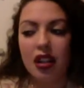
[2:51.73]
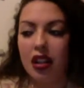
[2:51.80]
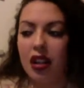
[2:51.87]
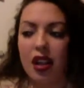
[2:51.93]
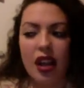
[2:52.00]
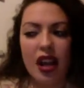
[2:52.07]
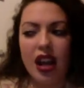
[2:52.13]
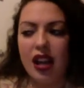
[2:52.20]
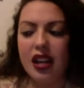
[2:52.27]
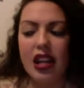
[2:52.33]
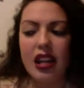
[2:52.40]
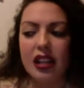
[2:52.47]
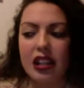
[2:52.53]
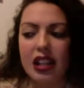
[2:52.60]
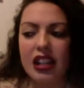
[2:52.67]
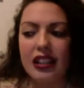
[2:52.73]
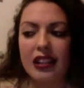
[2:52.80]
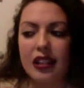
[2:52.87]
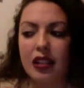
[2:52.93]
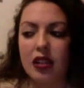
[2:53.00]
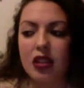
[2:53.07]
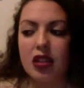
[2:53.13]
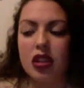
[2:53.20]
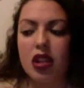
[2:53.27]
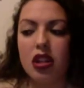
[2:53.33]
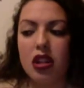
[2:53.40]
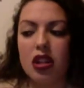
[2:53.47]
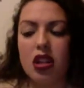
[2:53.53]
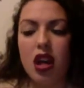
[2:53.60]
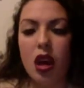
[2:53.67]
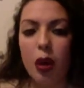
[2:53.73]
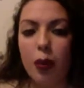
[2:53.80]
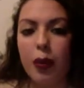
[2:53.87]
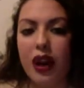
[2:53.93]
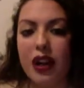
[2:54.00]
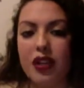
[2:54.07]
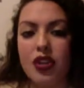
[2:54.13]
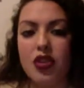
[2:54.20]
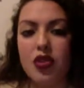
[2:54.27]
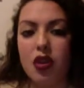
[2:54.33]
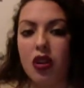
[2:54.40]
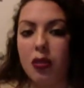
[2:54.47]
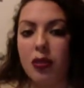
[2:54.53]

and it took us all by storm.